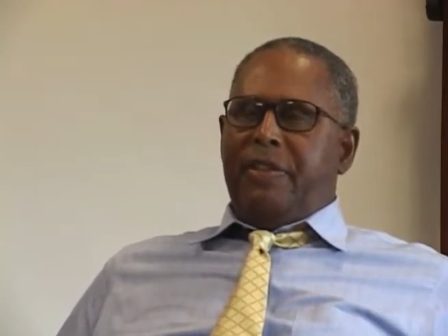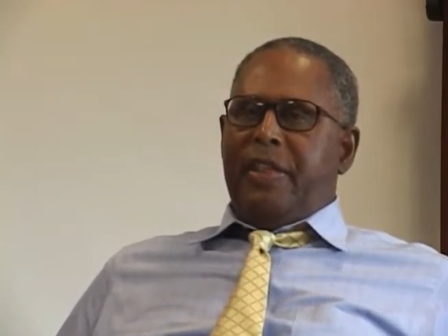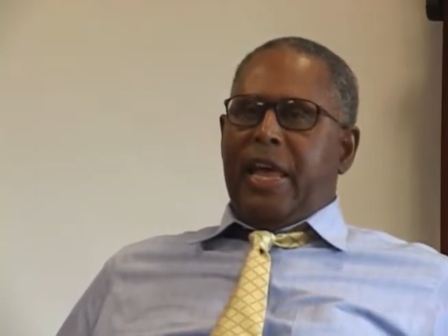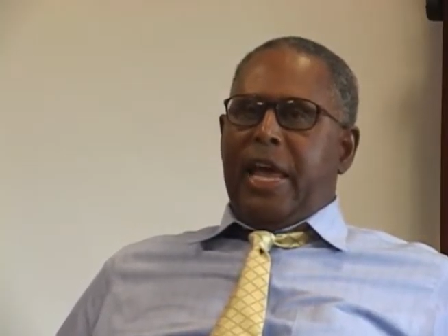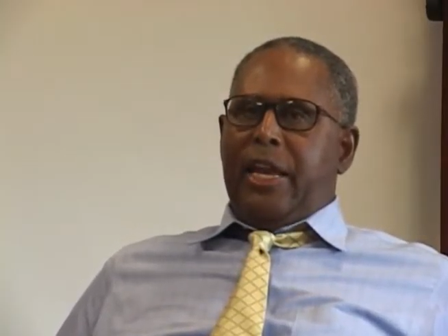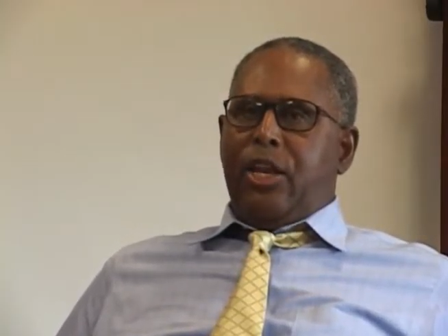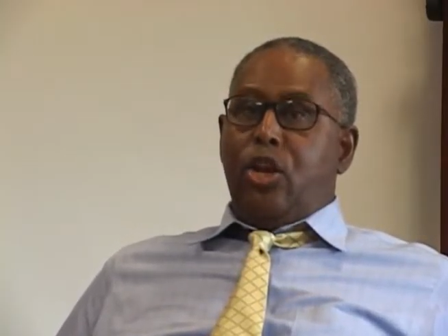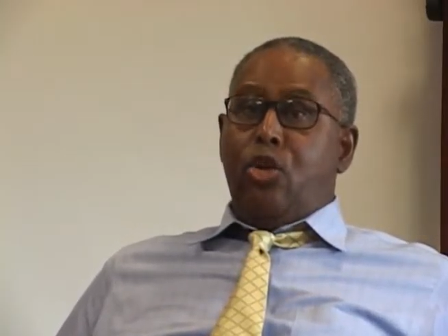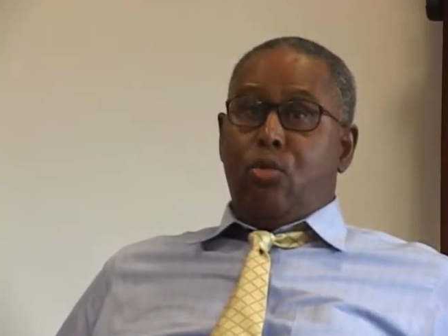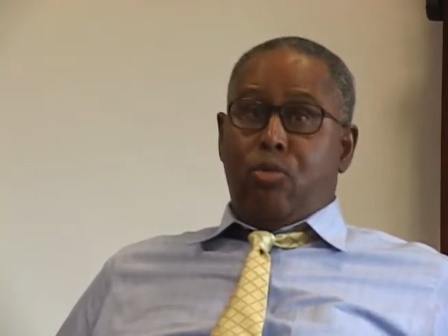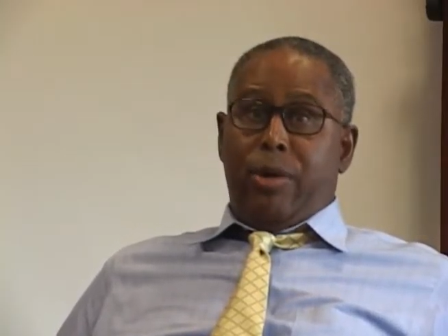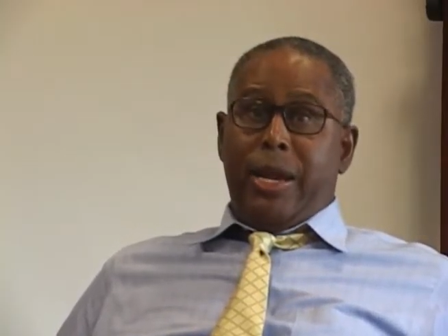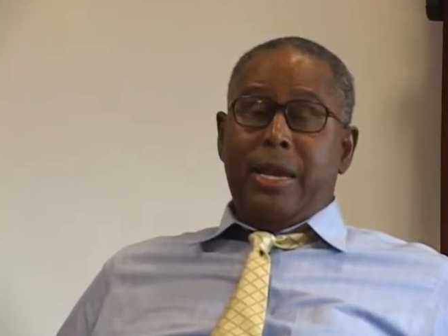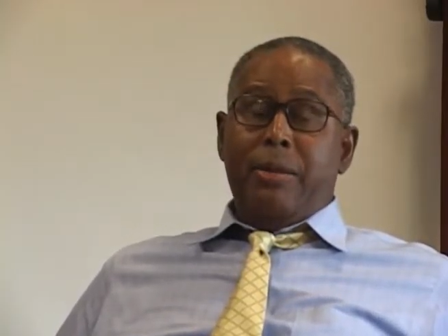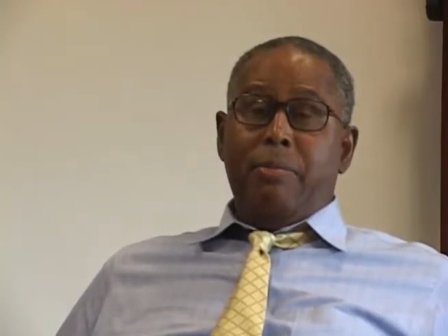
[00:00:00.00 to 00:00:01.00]
that
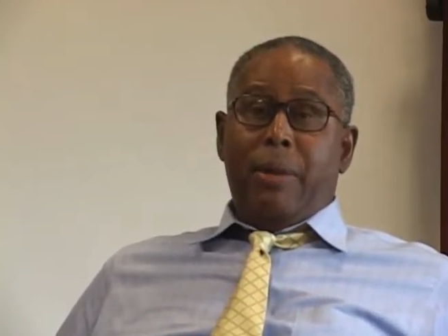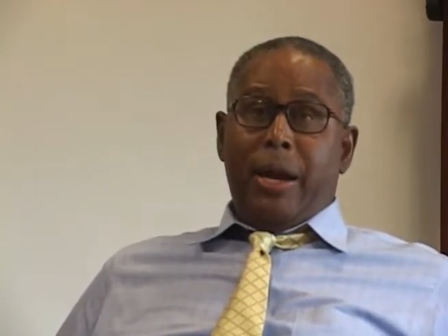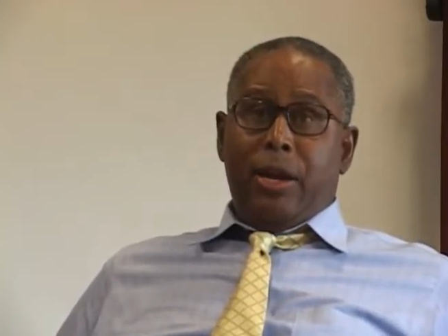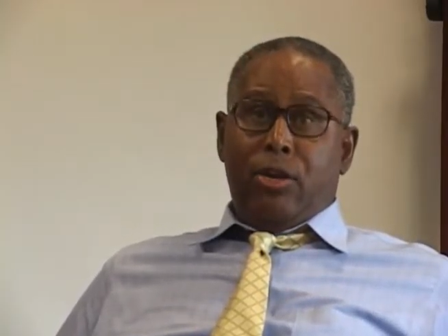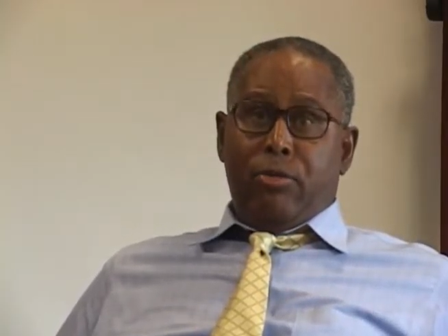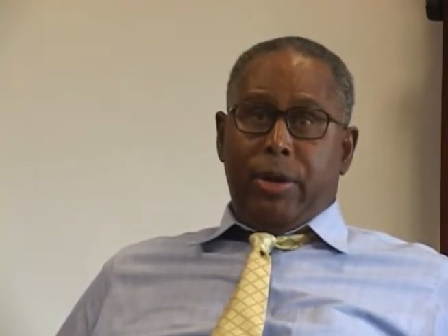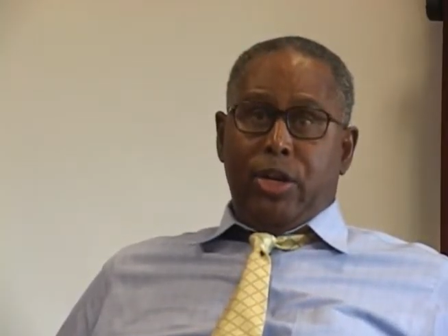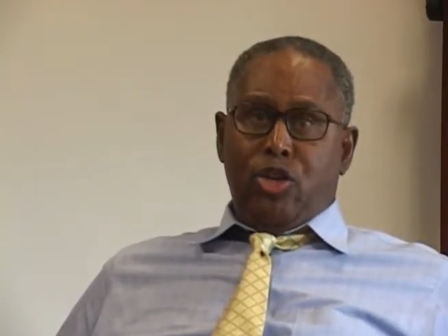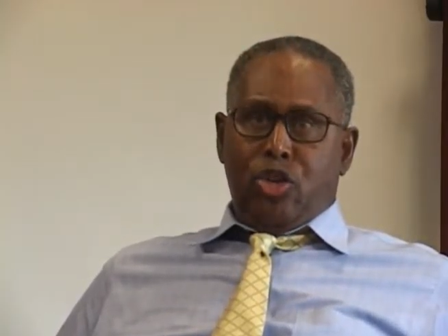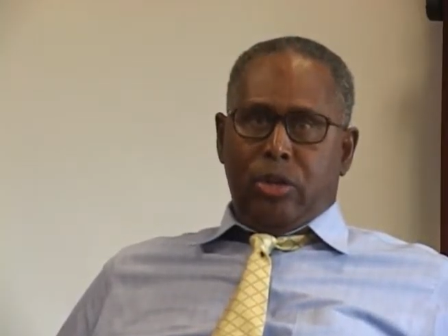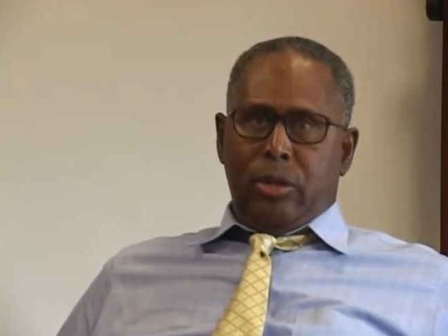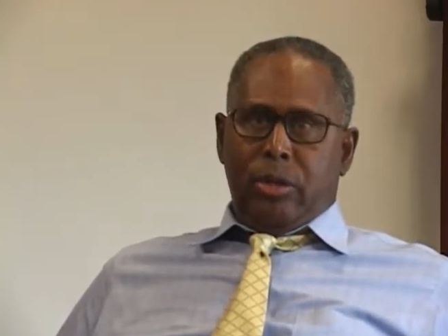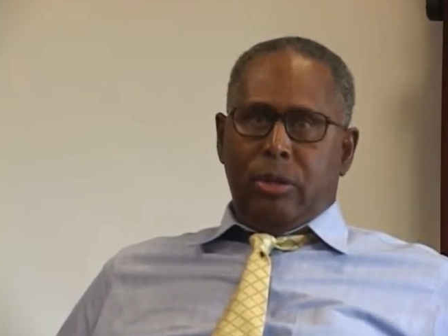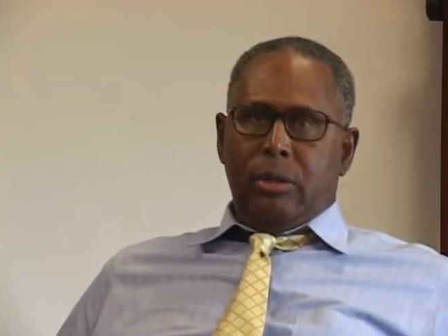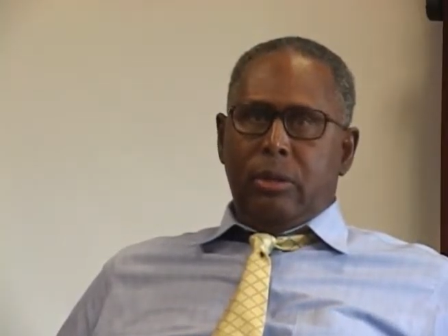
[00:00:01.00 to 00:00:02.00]
great migration,